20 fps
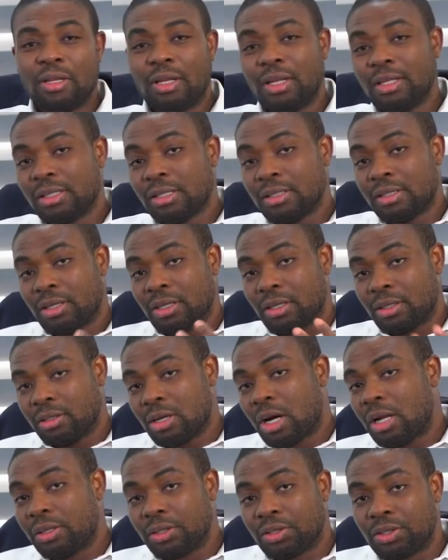the latest
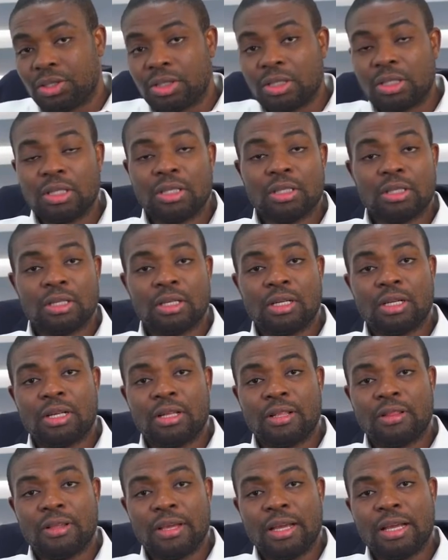technology,
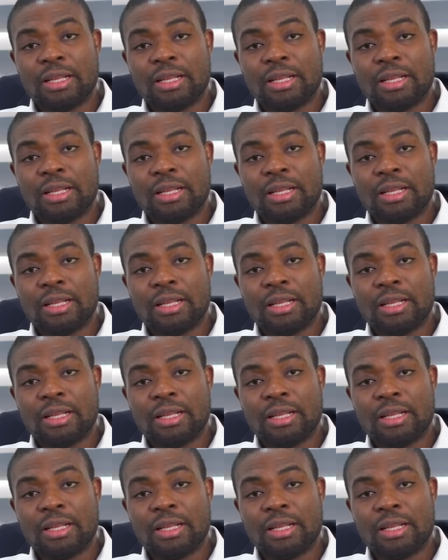the